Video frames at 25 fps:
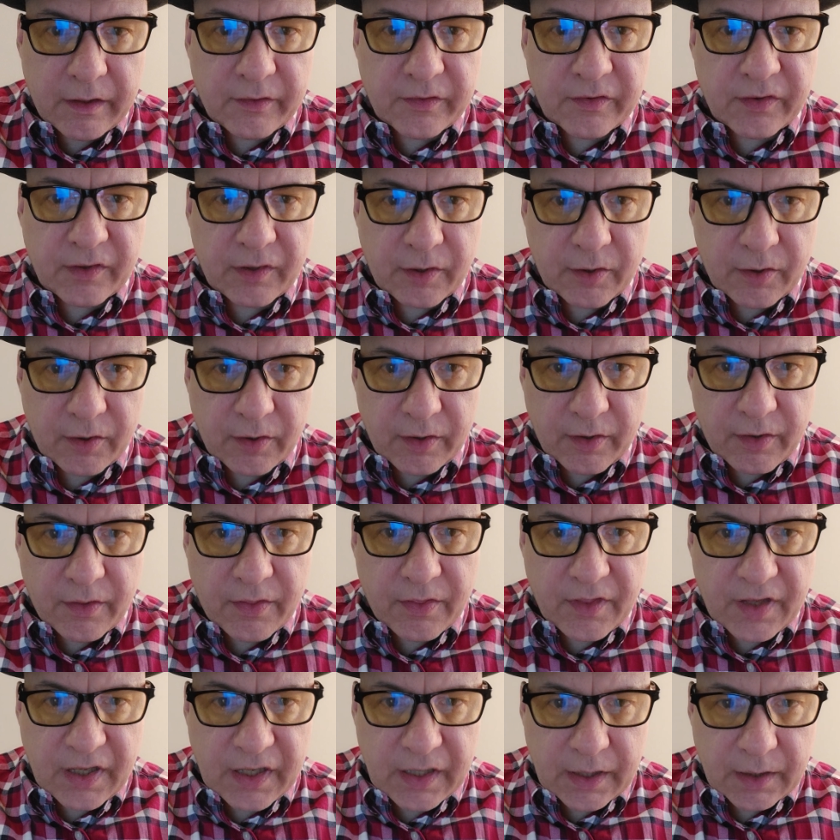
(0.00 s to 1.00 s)
is a good
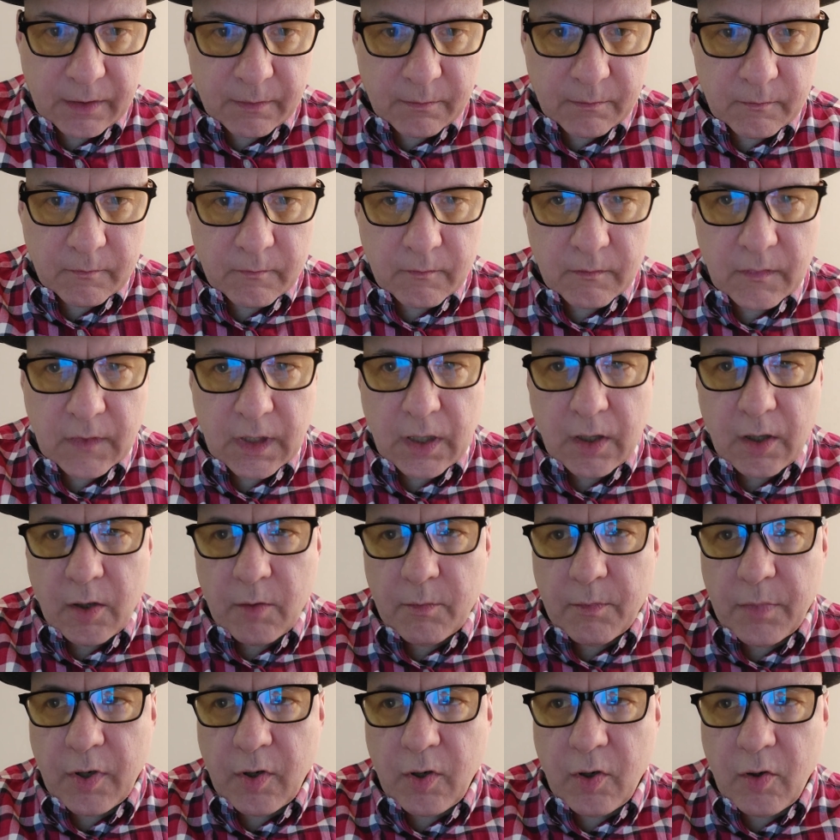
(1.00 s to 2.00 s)
thing.
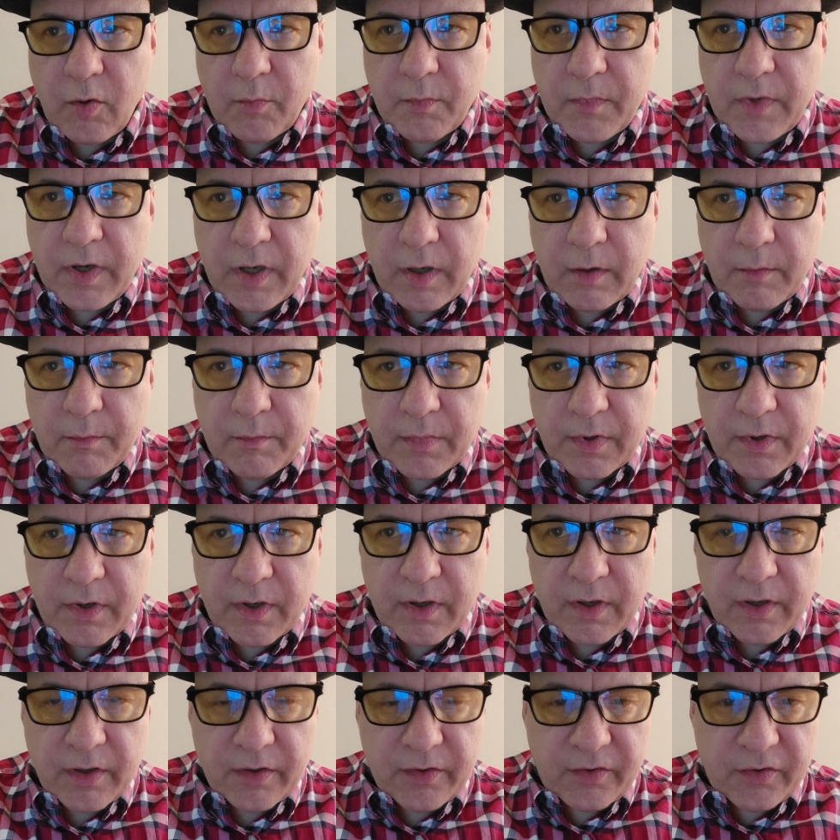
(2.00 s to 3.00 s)
Poem
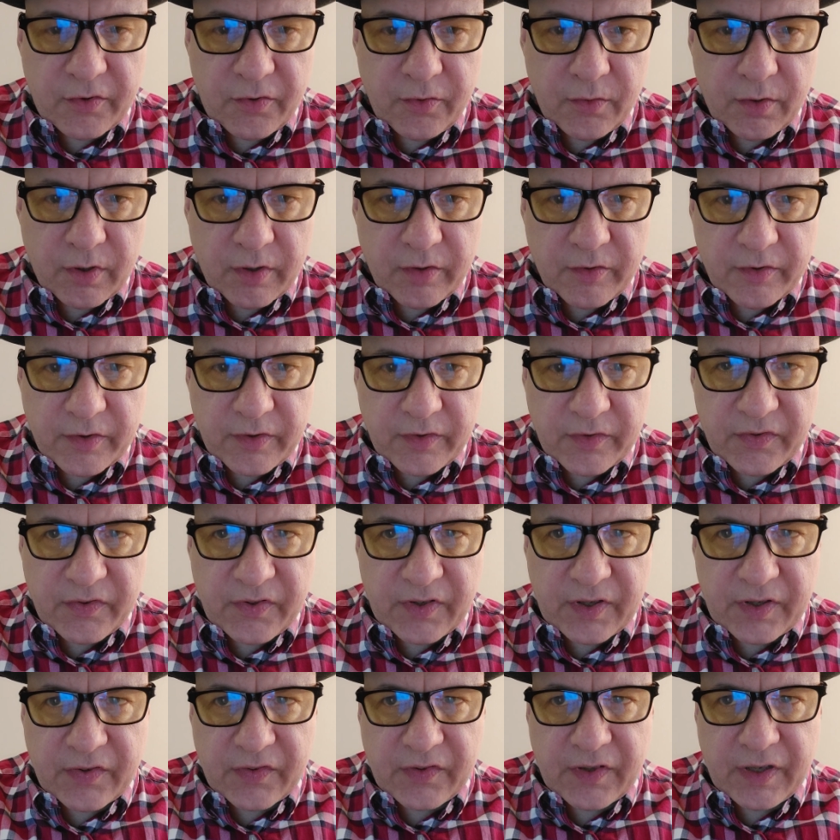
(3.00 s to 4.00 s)
number
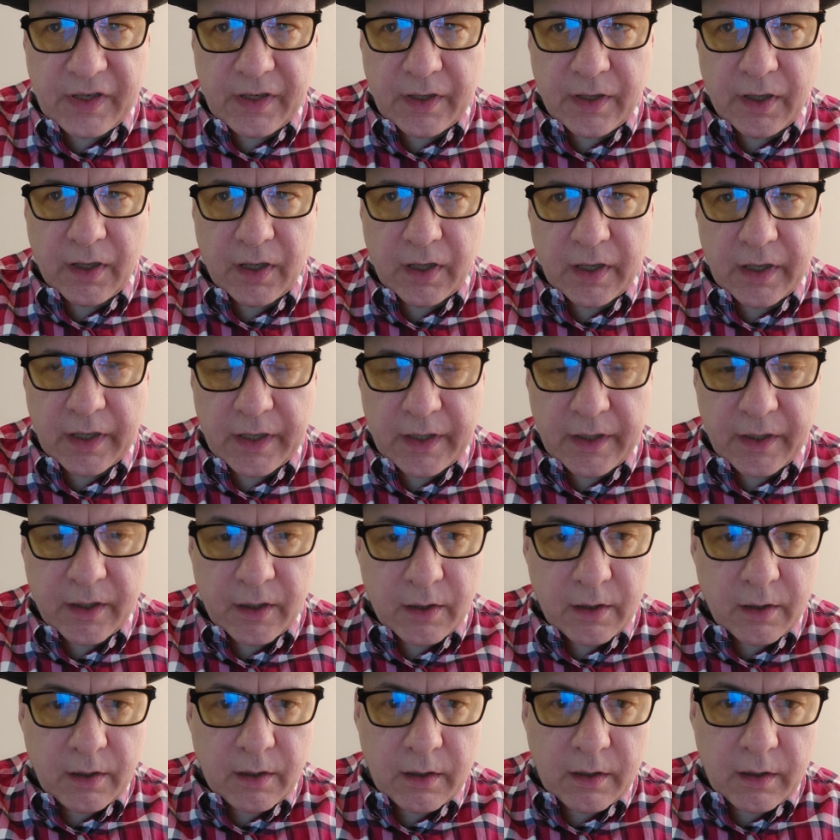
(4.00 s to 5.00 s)
269
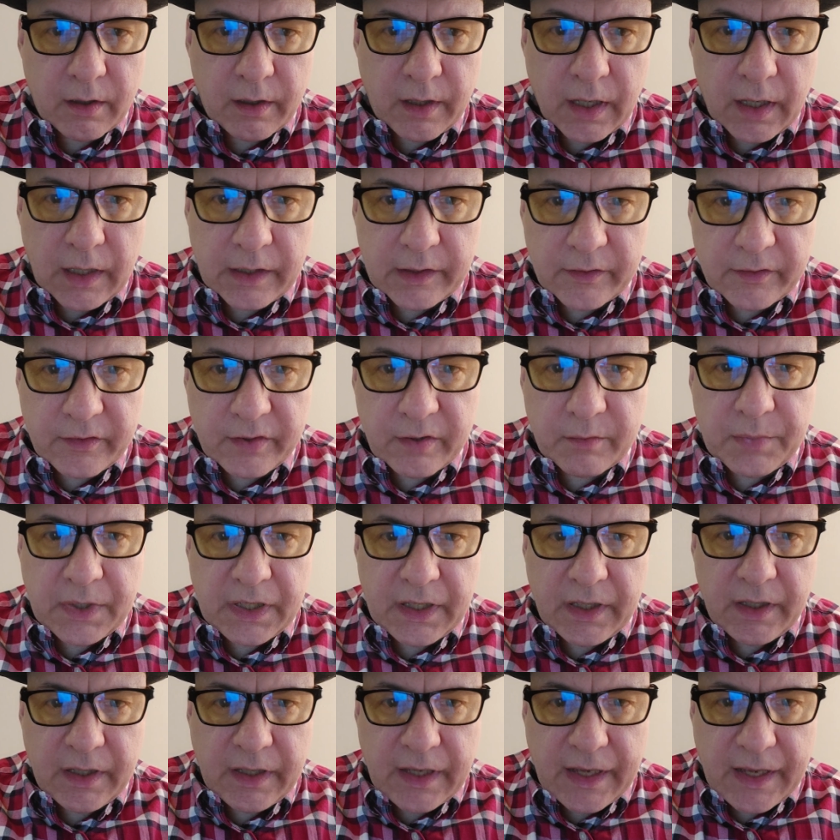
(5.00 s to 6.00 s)
Not to
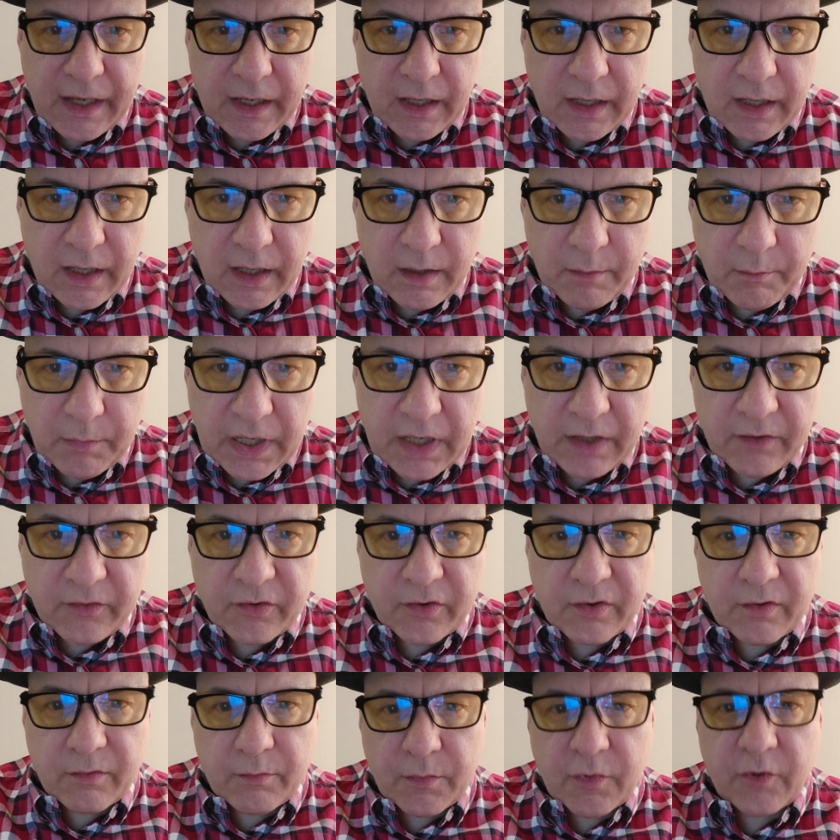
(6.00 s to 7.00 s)
be a
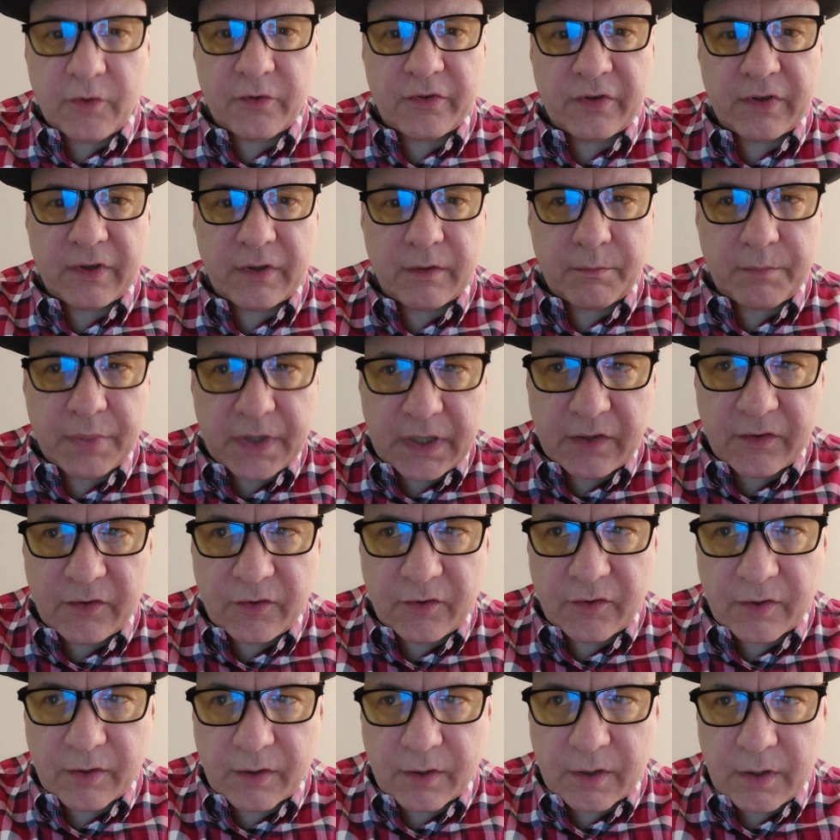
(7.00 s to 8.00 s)
Major Motion
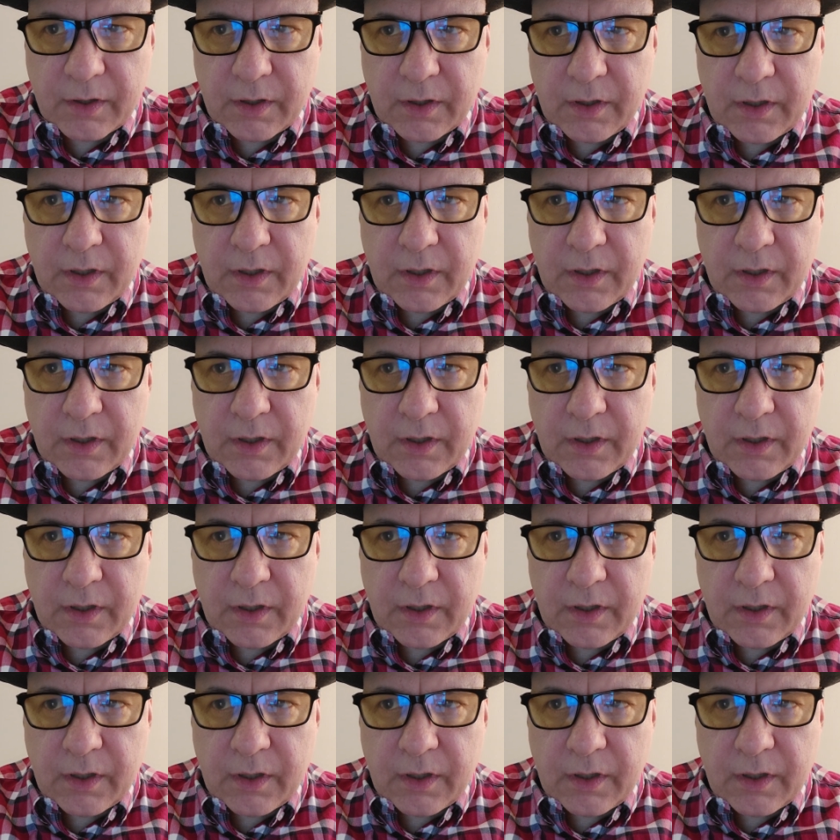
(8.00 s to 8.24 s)
Picture